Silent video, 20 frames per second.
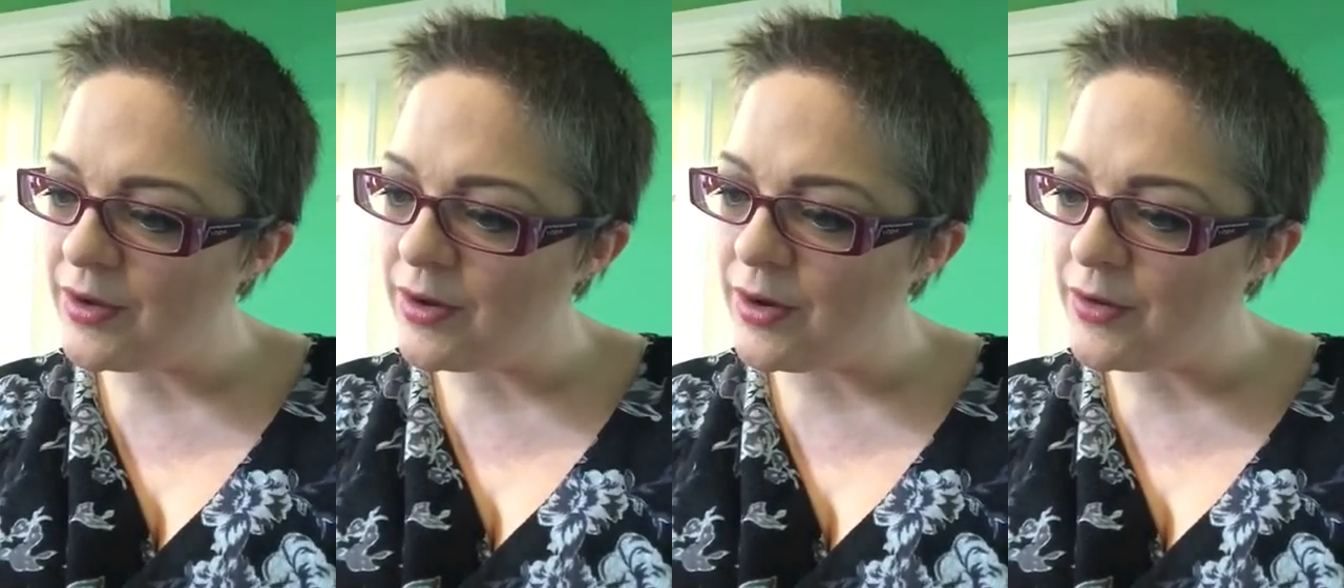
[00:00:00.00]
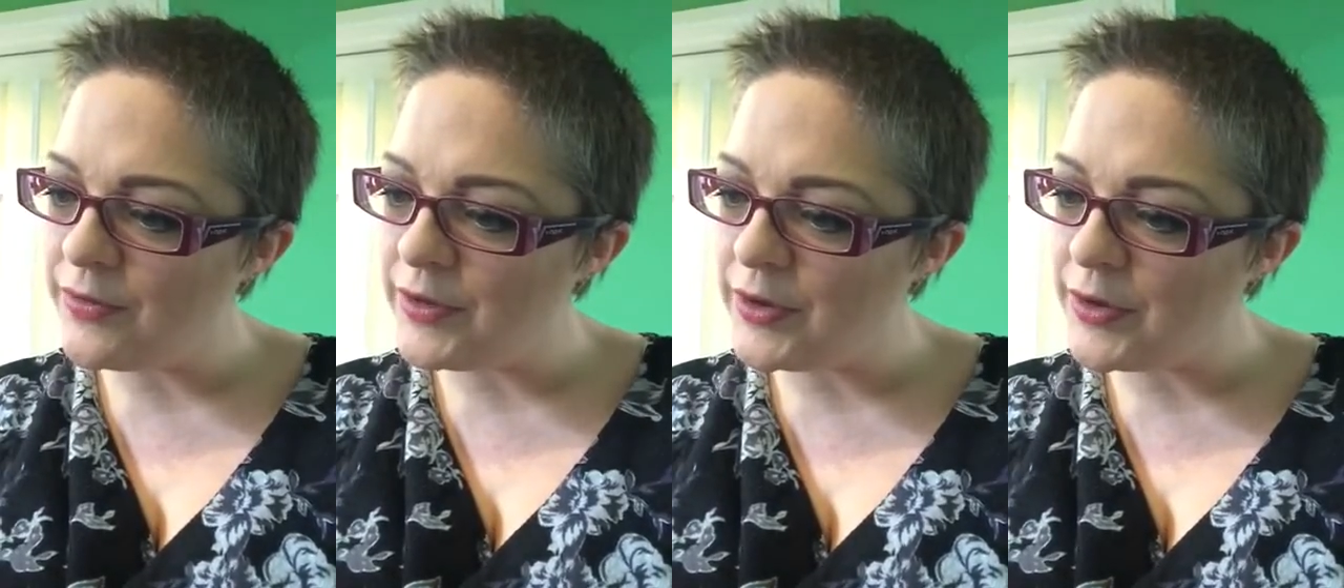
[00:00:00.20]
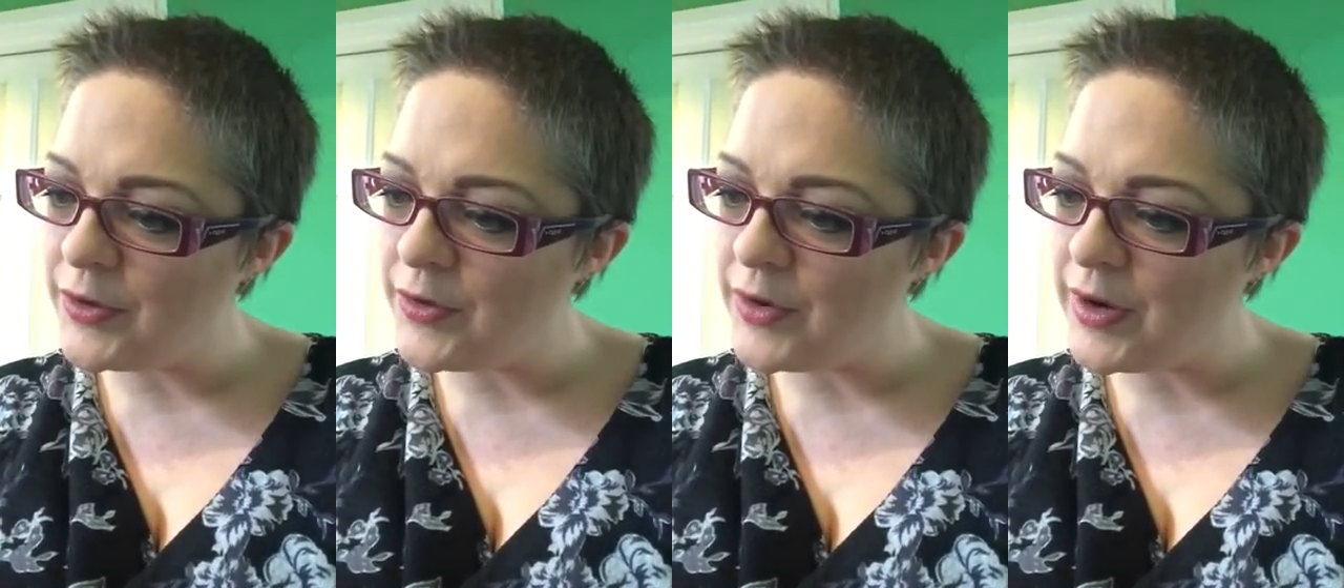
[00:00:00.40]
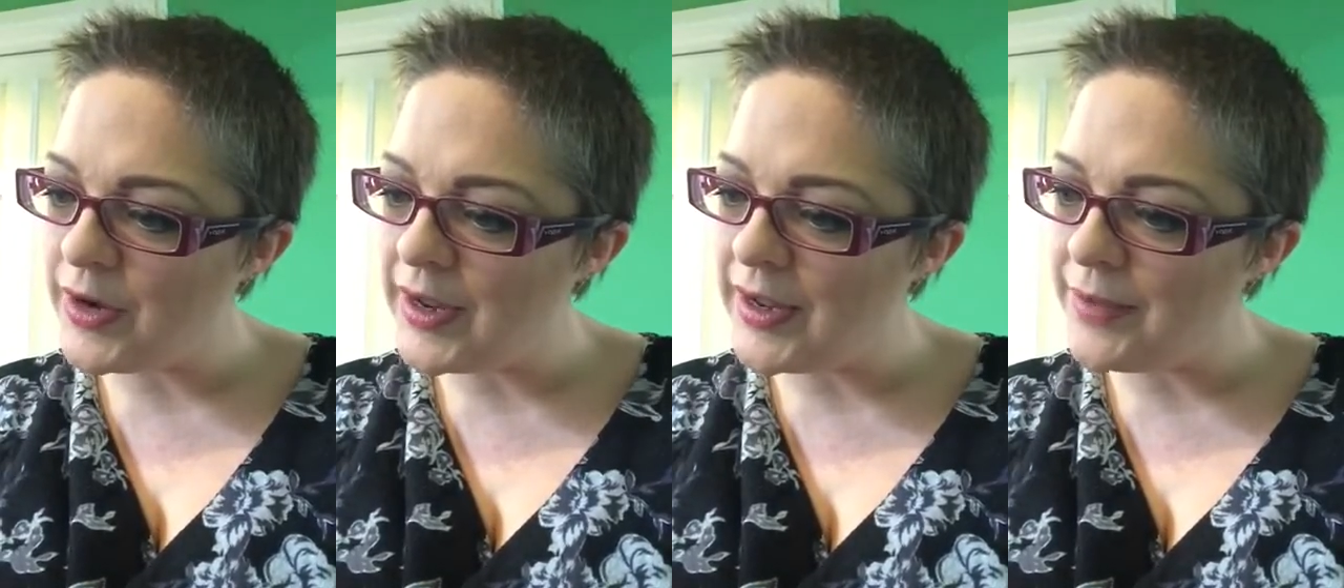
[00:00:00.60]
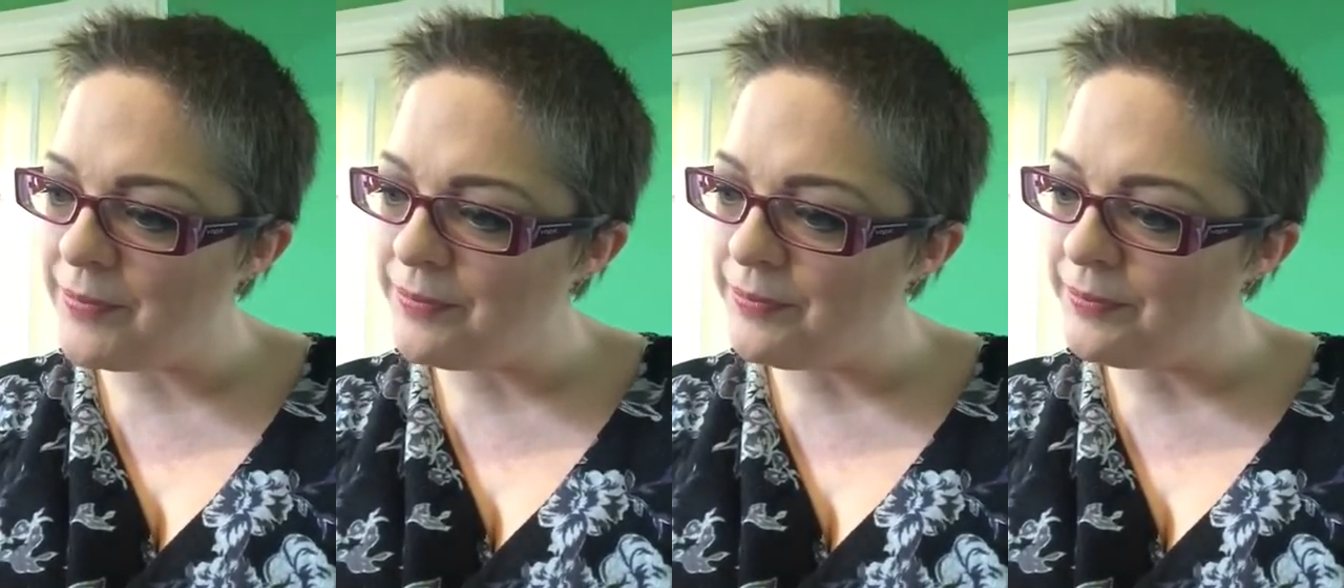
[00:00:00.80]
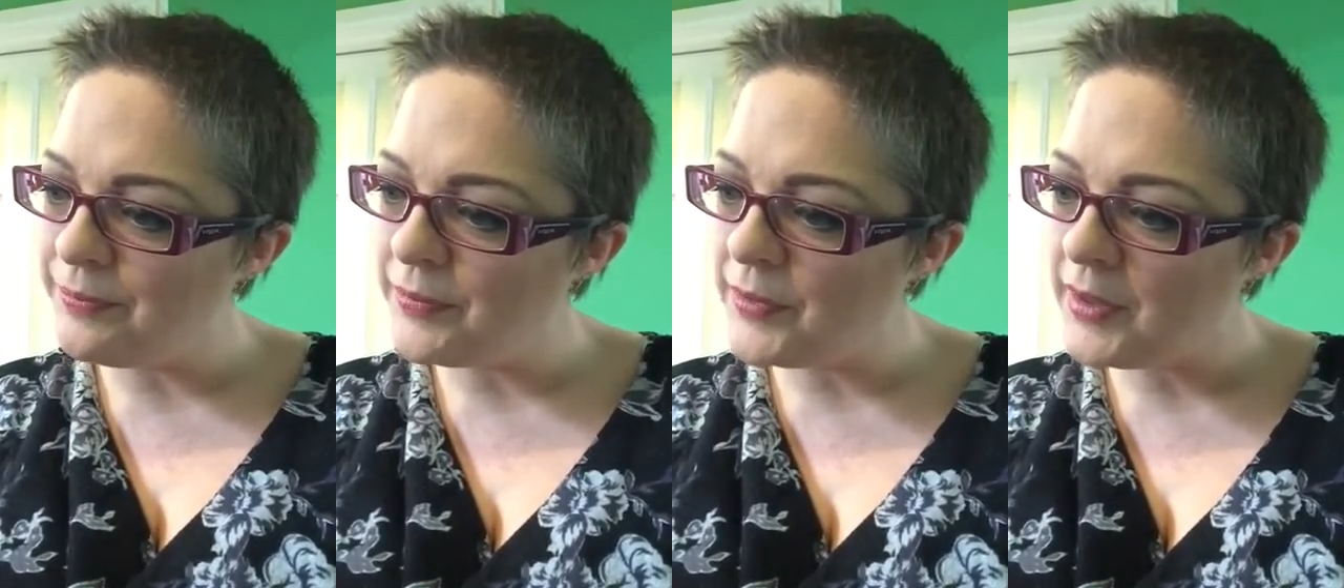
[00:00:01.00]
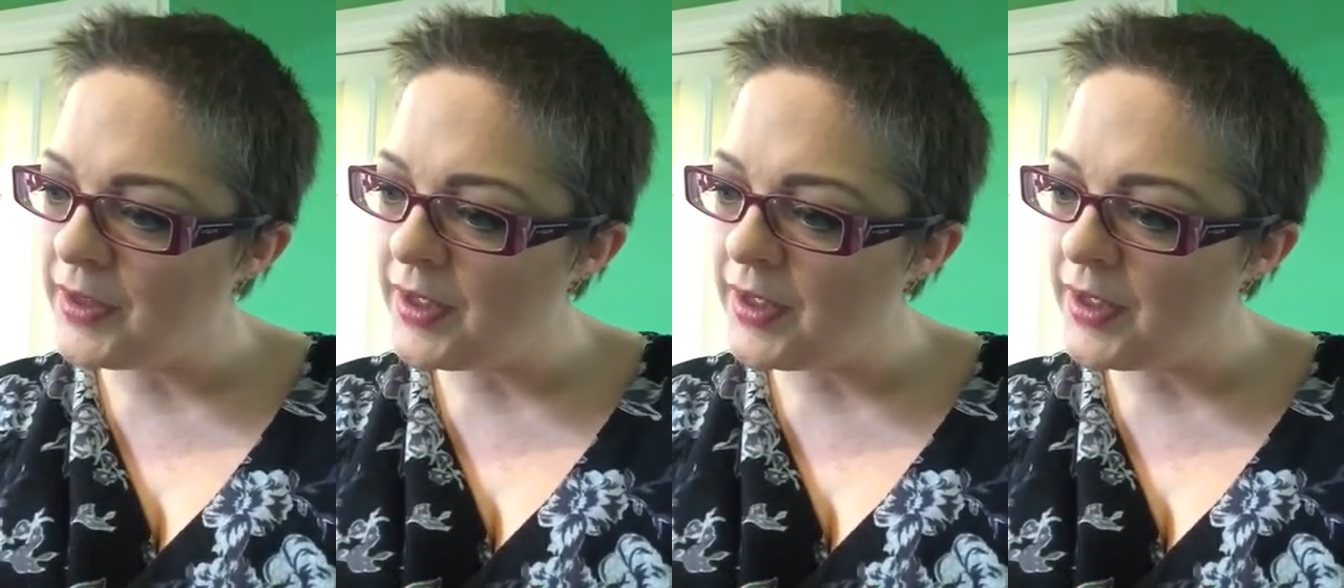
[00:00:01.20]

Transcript: coffee cream,